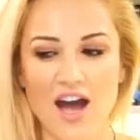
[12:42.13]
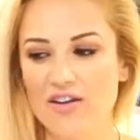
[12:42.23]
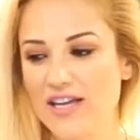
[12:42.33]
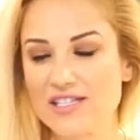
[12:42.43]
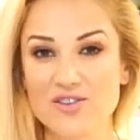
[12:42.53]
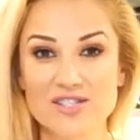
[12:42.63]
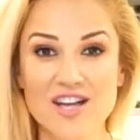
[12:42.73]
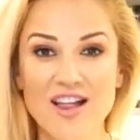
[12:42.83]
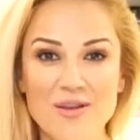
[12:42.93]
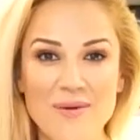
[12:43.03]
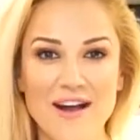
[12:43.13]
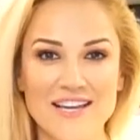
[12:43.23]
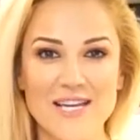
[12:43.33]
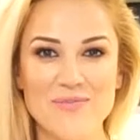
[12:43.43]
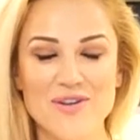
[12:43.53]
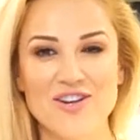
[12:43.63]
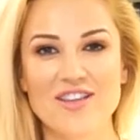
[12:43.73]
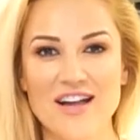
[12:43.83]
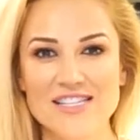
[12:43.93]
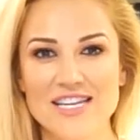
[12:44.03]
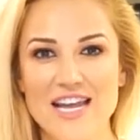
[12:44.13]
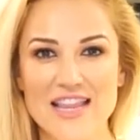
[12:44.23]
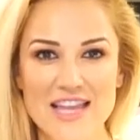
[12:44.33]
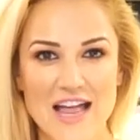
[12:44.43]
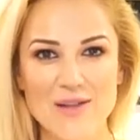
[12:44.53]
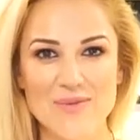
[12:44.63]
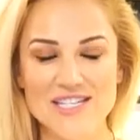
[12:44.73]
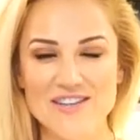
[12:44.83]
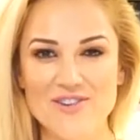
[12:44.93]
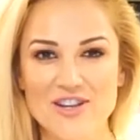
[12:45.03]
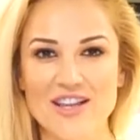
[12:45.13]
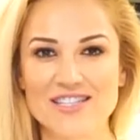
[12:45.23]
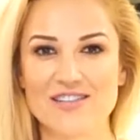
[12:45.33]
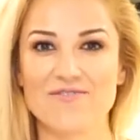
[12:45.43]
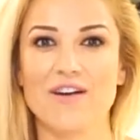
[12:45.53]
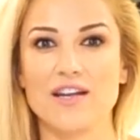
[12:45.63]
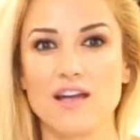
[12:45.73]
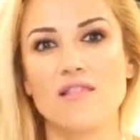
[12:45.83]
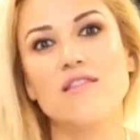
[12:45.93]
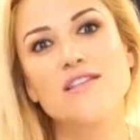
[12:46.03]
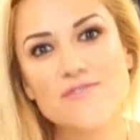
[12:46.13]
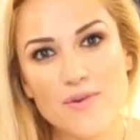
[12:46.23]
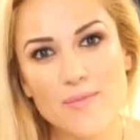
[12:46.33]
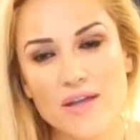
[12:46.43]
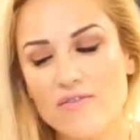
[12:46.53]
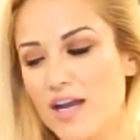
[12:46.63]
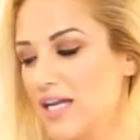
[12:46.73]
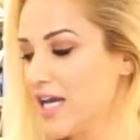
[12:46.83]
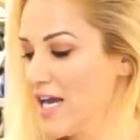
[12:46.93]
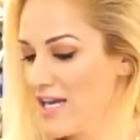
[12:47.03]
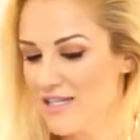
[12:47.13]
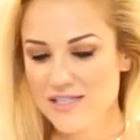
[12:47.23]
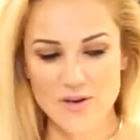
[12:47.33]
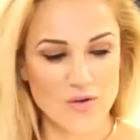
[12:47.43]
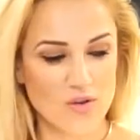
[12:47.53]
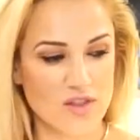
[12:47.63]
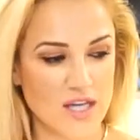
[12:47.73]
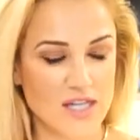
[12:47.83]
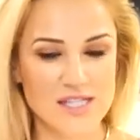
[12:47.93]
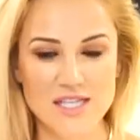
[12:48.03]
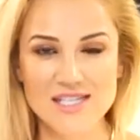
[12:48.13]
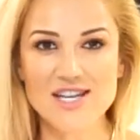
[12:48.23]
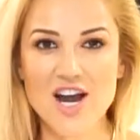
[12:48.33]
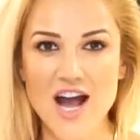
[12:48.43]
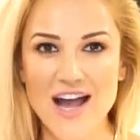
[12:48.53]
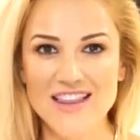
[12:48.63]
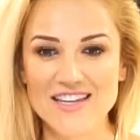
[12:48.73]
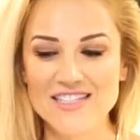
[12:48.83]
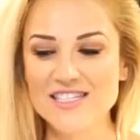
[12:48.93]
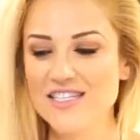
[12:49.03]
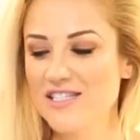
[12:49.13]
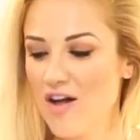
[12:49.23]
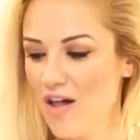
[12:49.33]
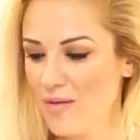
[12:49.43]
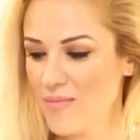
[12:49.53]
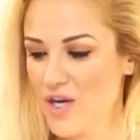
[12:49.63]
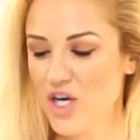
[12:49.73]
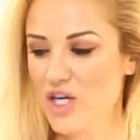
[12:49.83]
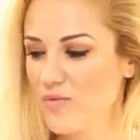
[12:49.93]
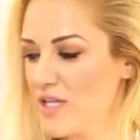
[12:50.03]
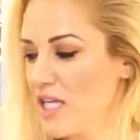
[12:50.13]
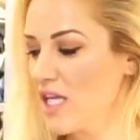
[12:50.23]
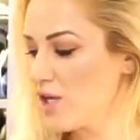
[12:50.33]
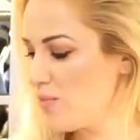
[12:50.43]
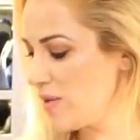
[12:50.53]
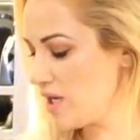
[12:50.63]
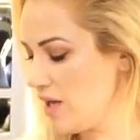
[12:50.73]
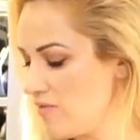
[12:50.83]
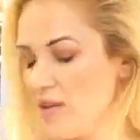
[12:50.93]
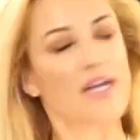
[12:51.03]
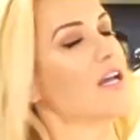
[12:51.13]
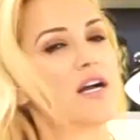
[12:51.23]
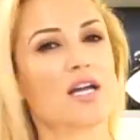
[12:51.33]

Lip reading: Okay, so it's all about keeping your closet and the element of your closet fun, at least for me, right? So this is our island. It's all mirrored with a little bit of like a